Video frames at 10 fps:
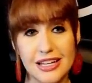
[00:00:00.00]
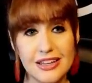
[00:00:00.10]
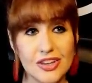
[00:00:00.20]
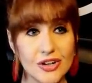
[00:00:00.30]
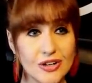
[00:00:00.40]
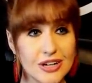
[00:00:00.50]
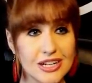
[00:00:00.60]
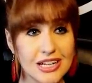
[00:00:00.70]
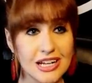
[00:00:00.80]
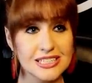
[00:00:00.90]
either
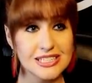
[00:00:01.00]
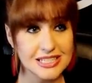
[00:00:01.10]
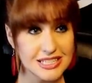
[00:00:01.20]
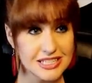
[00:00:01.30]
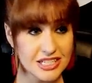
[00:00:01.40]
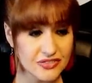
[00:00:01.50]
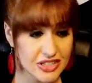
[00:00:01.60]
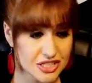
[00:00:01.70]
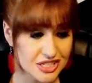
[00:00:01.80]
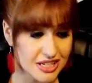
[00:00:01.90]
a, a season of
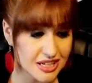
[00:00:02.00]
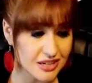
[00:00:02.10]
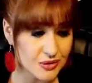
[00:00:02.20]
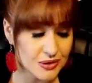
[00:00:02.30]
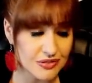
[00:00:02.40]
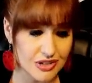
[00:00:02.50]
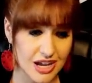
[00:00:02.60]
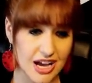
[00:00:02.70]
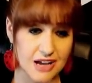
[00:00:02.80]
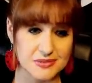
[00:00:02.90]
each king or even a
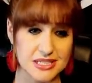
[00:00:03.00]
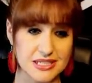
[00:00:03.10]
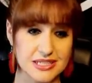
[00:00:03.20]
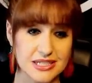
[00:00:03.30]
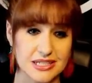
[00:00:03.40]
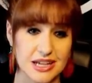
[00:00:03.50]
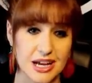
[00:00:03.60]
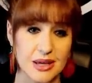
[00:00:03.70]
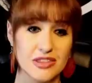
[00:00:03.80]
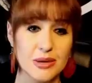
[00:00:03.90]
half season.
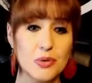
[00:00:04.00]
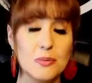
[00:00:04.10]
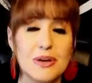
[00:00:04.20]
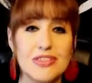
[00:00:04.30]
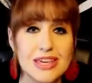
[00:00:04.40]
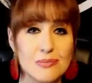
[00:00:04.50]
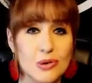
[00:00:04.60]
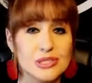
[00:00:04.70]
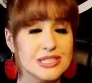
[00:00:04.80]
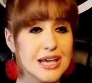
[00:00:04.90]
That would have been the
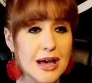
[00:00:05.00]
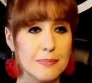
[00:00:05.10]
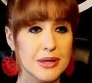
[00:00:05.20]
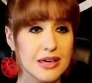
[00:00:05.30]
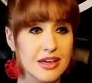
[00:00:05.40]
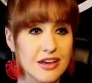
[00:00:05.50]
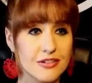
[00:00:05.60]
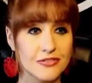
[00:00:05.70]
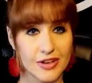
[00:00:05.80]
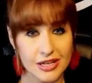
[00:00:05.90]
most epic
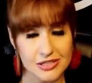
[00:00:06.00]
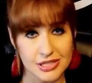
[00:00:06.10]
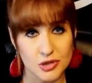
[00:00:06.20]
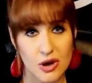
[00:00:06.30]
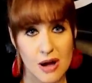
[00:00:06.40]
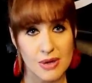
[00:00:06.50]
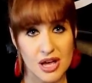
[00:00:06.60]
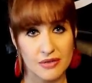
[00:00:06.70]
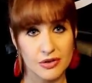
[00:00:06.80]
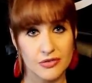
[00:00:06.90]
fantasy drama
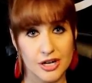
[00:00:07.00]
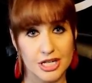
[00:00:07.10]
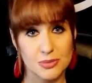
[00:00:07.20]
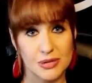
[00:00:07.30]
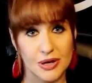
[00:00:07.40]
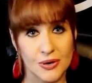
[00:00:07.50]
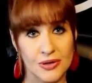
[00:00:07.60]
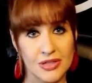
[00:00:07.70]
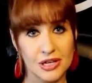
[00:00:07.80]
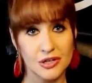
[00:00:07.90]
ever for H B O,
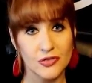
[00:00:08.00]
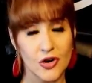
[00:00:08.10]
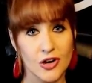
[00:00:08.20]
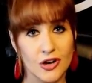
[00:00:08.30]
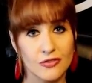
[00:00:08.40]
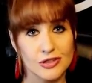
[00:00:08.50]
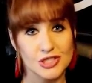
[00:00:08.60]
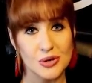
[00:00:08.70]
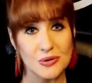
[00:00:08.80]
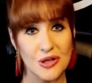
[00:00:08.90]
and they could have gone on for
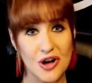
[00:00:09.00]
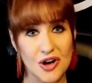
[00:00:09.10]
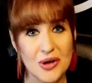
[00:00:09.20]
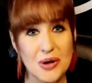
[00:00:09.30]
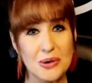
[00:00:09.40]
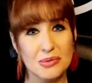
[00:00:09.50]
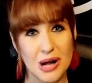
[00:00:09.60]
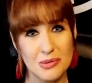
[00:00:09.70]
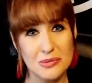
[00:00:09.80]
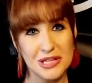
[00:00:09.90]
so long.
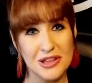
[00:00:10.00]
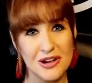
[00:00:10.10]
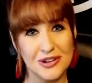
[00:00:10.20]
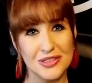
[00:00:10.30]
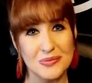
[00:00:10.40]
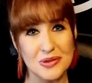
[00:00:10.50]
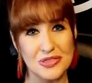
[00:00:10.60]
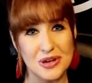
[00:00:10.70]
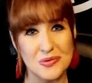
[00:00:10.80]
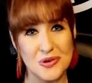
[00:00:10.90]
Probably longer than
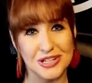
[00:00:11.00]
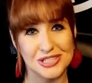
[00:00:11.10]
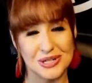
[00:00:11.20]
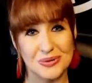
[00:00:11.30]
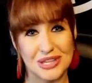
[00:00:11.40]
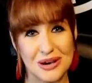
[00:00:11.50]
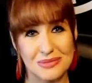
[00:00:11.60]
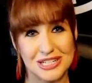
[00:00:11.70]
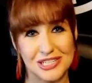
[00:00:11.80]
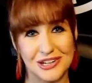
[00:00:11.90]
what they'd want to with how
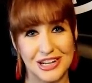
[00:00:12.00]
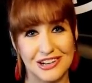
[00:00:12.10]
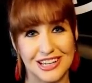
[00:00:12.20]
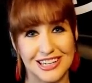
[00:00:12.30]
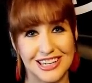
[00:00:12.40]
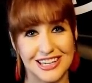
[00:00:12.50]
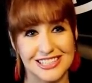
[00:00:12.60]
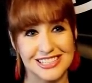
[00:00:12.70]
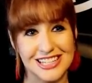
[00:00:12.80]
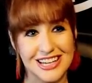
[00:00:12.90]
many Targaryen
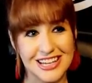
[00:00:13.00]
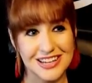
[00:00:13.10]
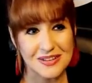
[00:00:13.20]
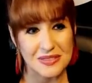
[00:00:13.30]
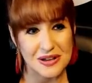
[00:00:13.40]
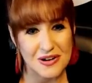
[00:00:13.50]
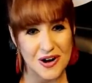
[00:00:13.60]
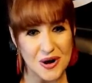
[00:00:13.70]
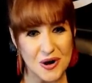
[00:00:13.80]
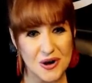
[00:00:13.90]
kings there
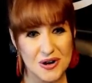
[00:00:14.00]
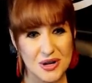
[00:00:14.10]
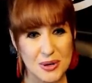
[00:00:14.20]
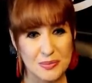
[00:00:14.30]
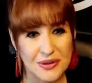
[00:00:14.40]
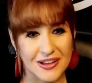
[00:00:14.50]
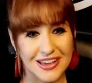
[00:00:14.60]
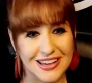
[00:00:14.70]
are, but